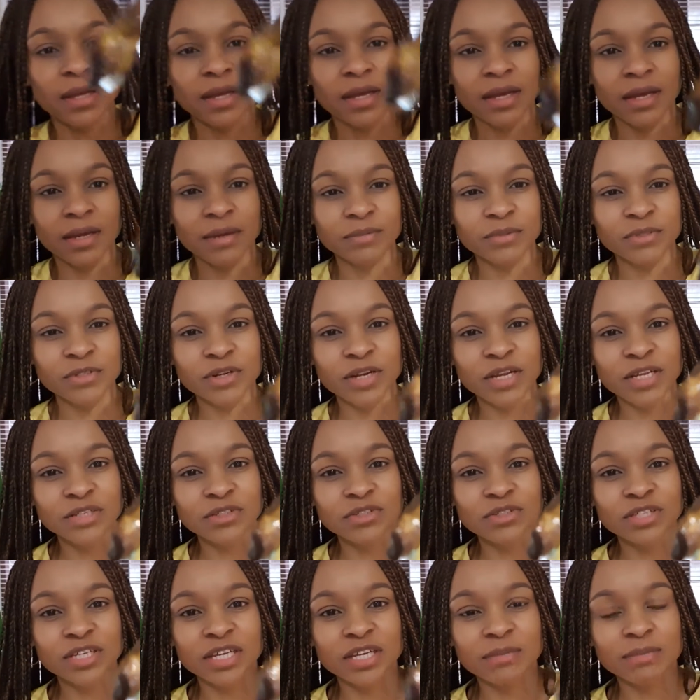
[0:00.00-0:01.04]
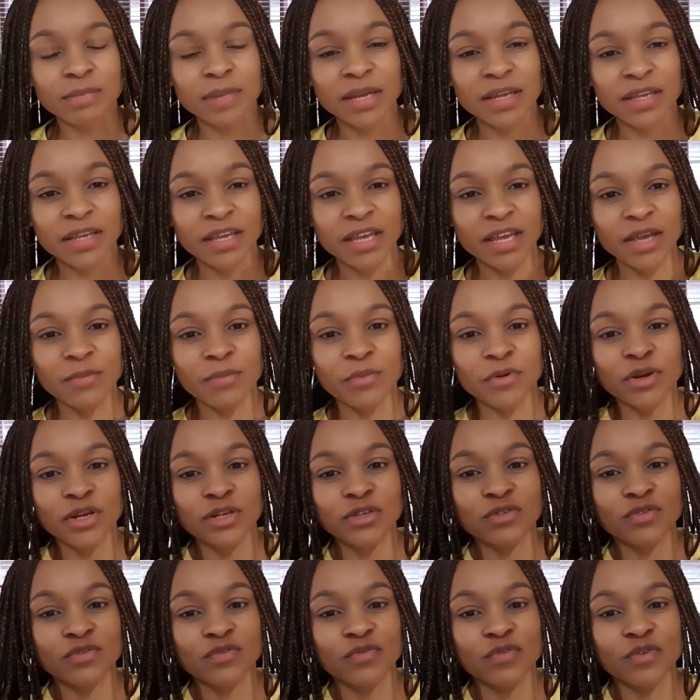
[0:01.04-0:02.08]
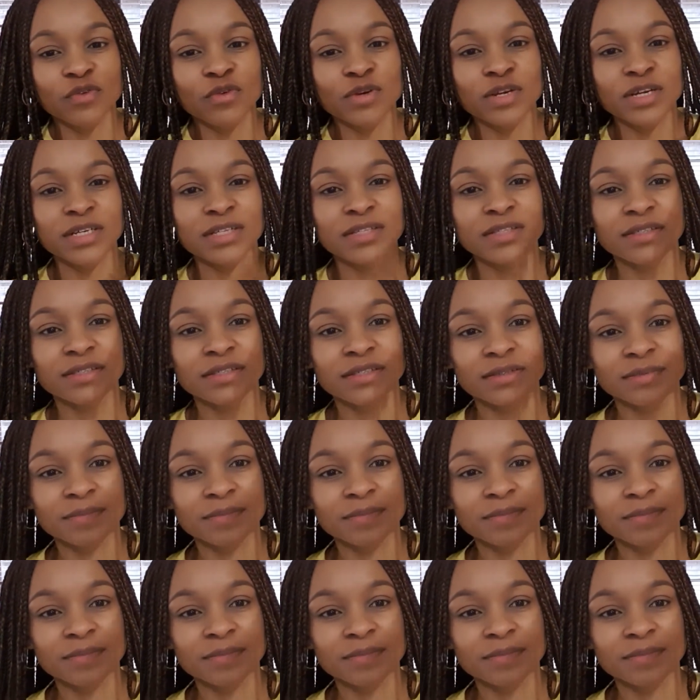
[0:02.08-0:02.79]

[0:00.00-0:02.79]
I'm trying to get my camera to focus.